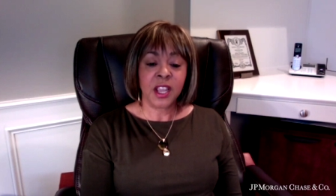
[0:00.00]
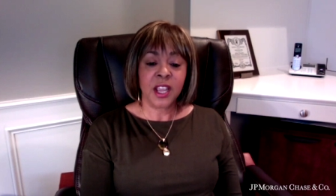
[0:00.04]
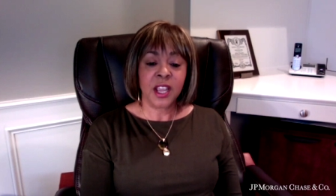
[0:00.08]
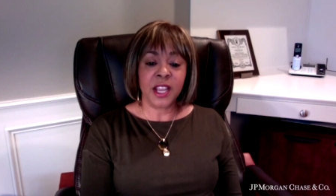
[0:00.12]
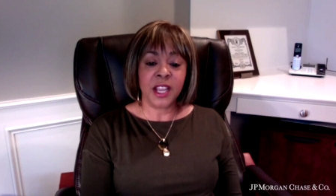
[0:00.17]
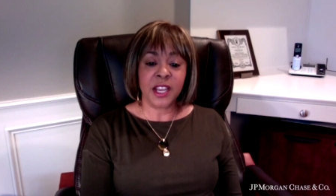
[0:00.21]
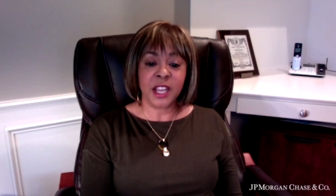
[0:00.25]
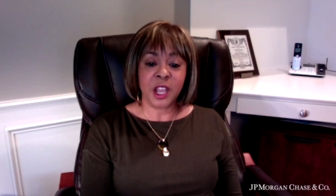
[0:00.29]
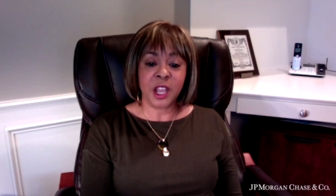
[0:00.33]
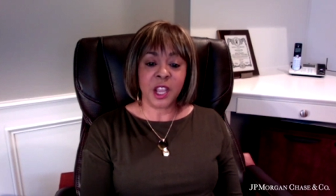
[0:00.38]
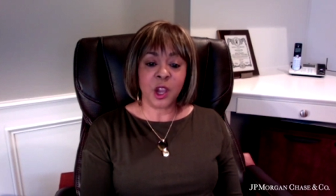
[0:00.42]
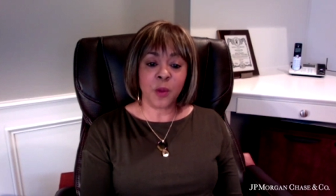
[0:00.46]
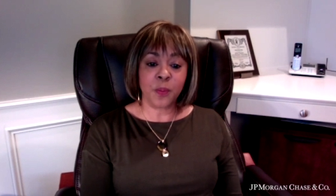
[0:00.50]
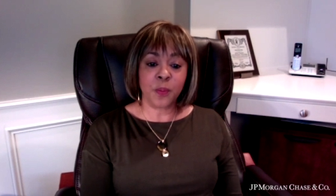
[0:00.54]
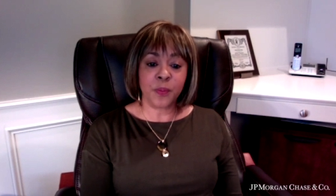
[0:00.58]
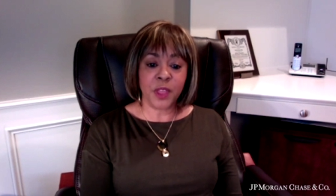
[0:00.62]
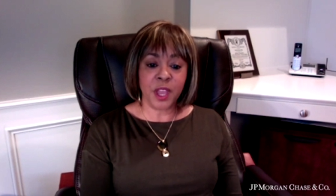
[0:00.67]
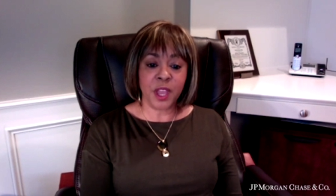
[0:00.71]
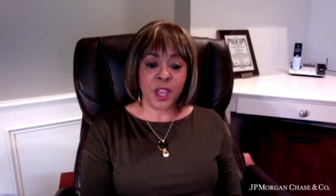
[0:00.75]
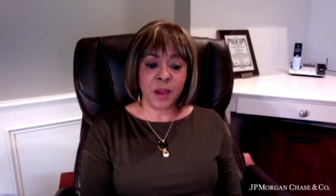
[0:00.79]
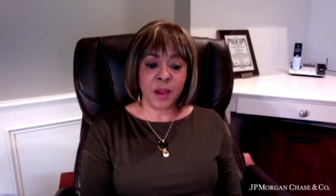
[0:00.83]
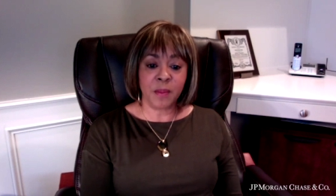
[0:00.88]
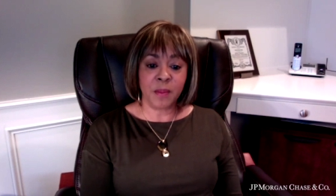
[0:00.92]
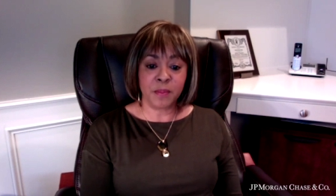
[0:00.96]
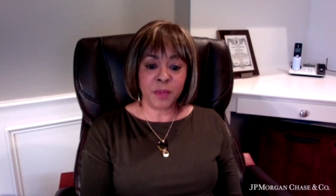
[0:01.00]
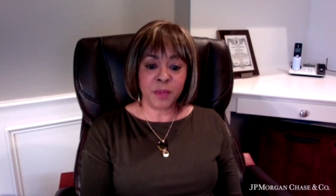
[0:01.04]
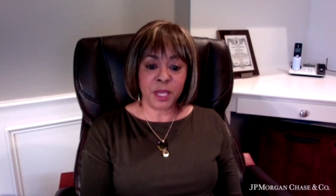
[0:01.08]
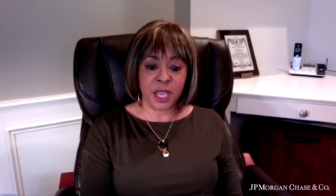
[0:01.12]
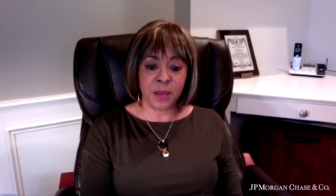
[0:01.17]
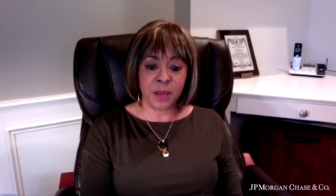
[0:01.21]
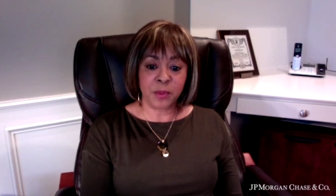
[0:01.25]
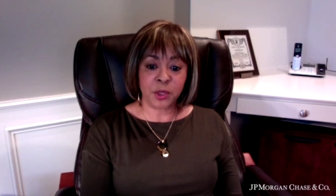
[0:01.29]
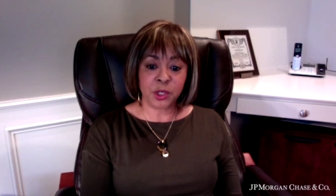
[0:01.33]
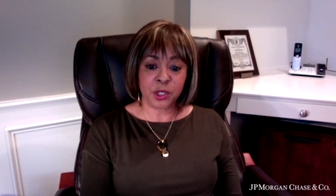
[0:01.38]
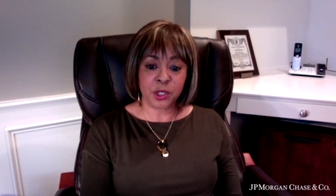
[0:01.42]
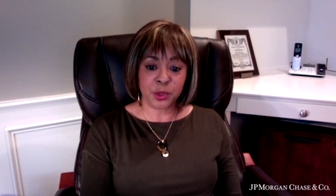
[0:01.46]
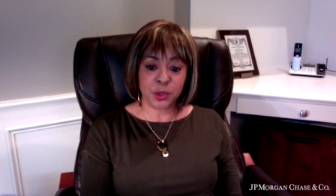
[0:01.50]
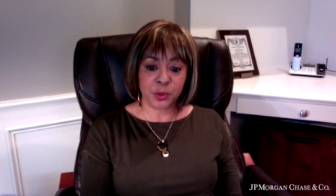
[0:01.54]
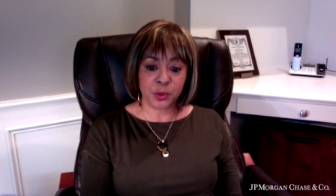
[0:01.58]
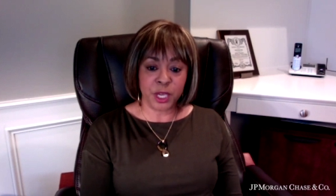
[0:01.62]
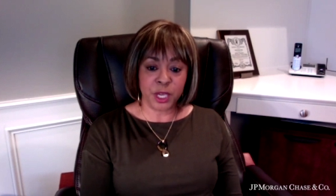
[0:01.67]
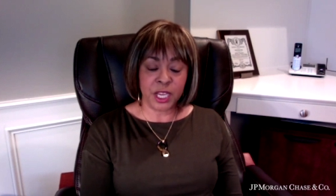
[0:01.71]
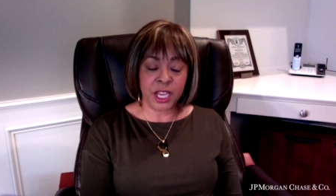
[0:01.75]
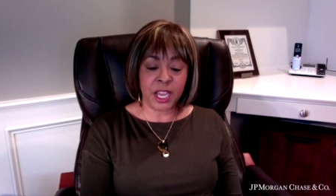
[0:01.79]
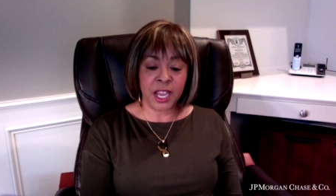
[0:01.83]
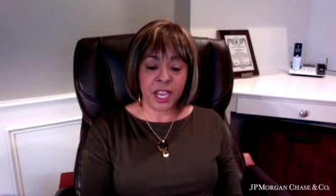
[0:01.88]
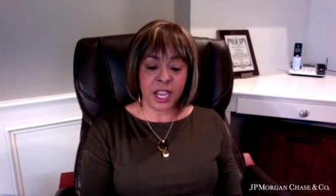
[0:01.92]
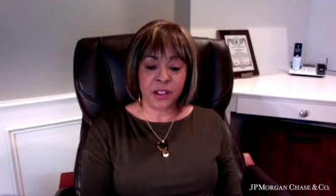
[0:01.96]
and help them be able to
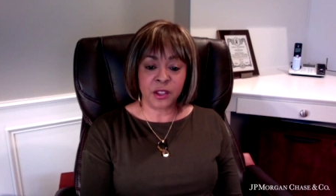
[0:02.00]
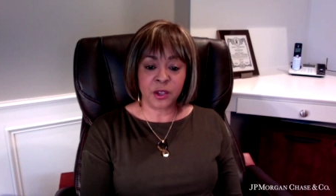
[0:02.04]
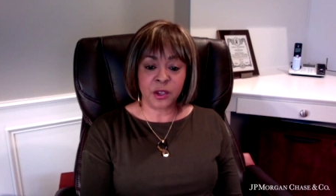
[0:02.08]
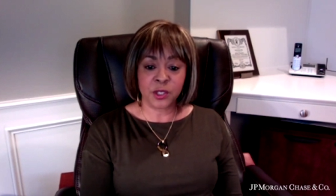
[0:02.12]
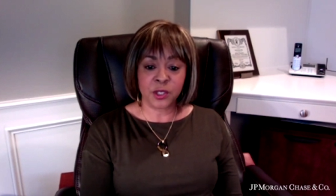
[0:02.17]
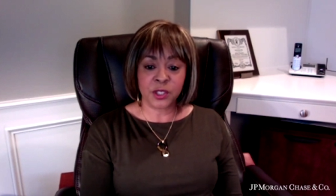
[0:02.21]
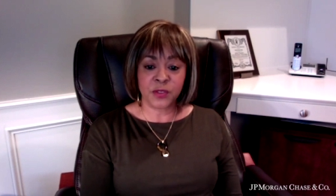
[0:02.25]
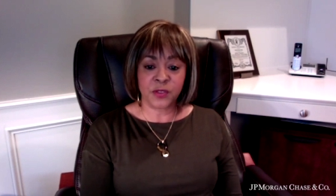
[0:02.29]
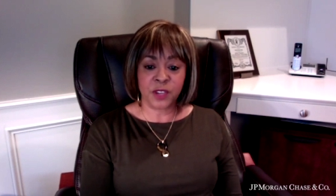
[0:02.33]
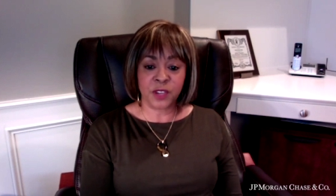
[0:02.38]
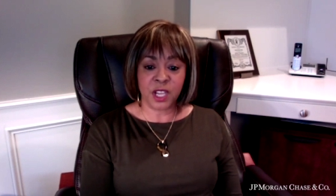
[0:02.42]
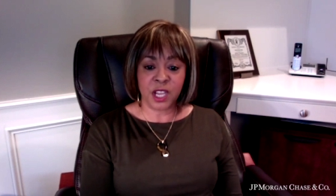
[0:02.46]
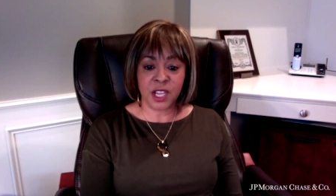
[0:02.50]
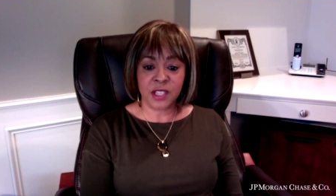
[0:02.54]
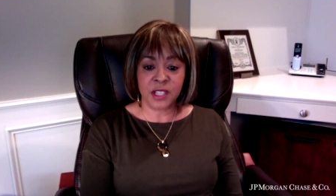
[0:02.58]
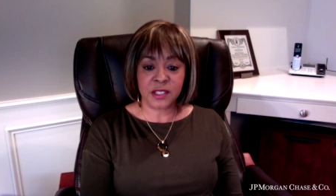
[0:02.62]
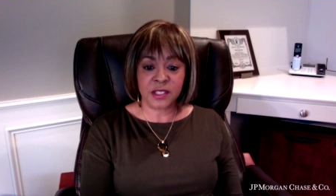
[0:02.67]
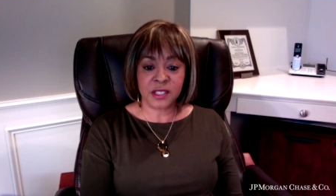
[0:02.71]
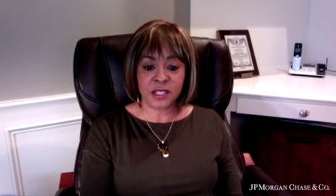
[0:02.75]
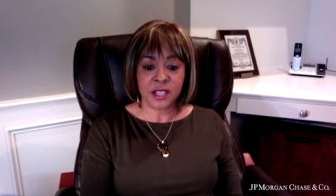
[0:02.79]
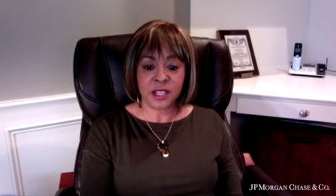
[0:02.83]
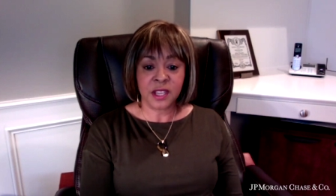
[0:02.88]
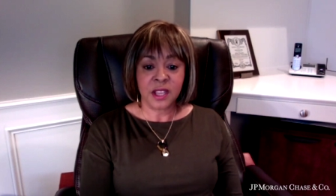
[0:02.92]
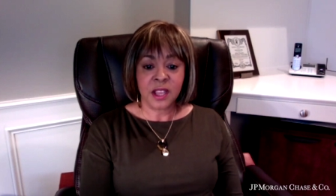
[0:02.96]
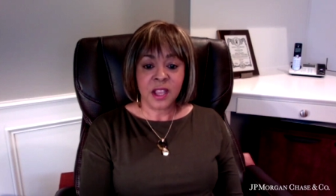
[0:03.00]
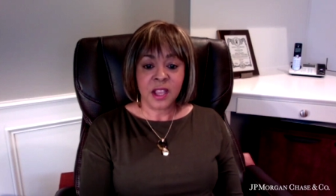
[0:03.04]
regain those funds.